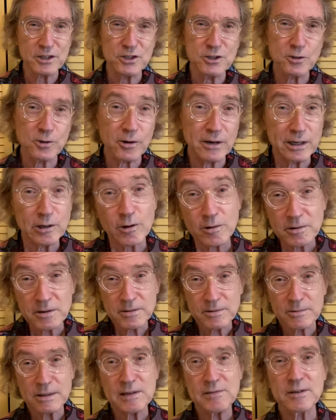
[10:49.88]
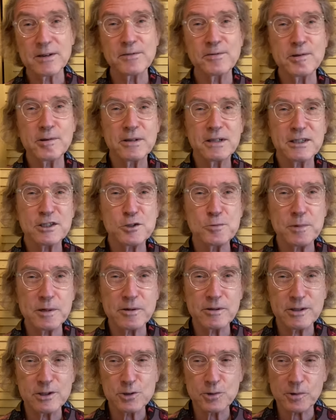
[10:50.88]
starting, or even if you're an
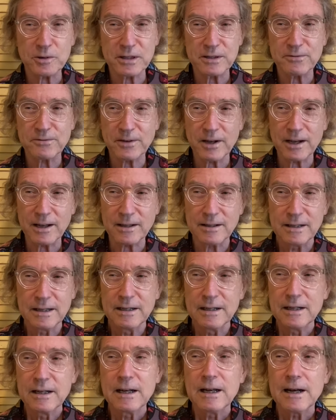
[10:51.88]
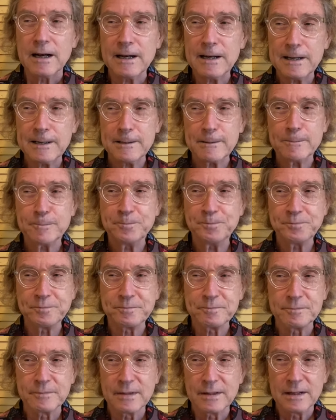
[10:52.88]
experienced audiophile.
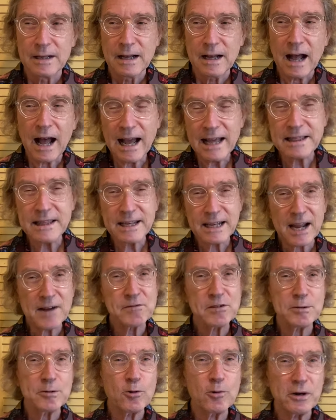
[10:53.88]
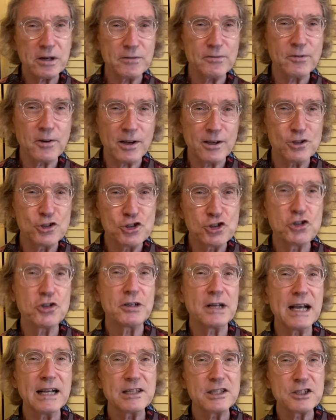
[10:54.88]
I think every audiophile
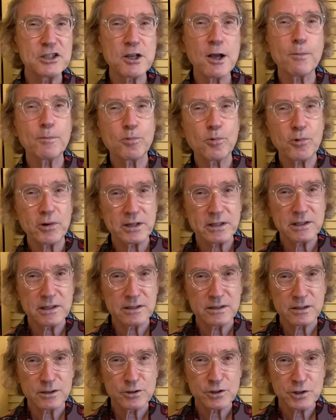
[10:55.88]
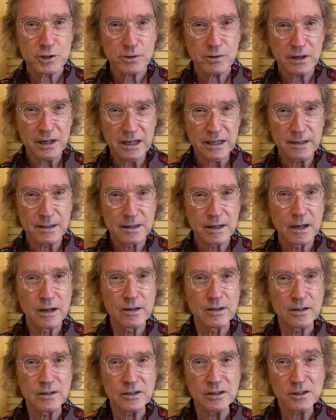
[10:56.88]
should, at some point in their journey,
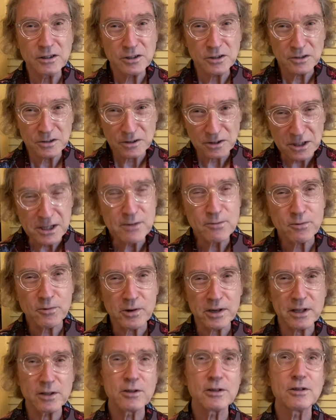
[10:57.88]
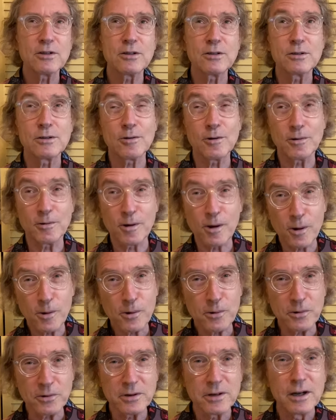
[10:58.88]
live with or
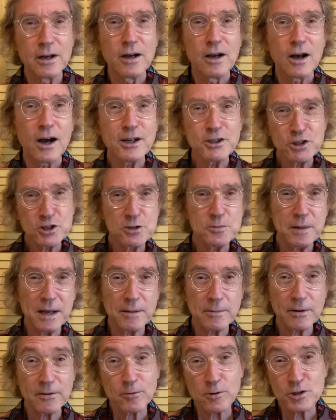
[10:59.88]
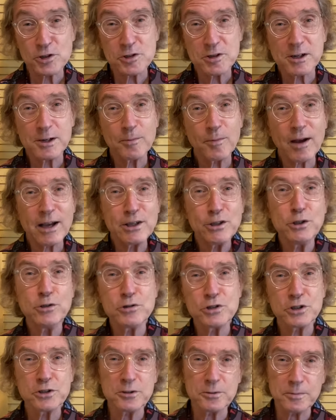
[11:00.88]
own a tube amp. Of course, you can buy
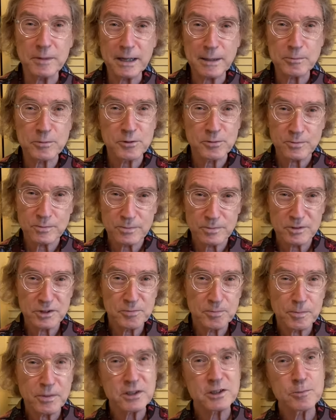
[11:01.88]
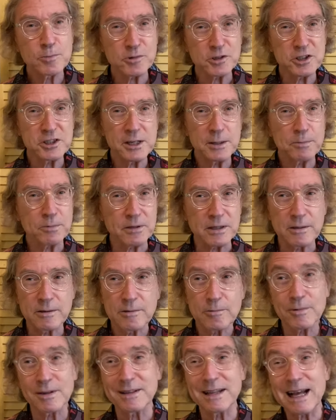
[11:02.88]
used tube amps much more cheaply.
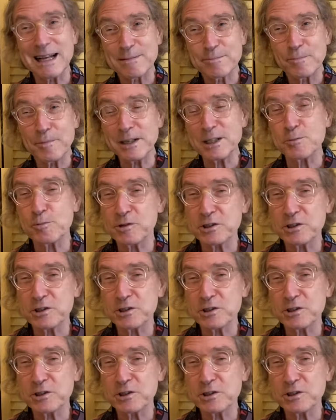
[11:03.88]
Well, not much more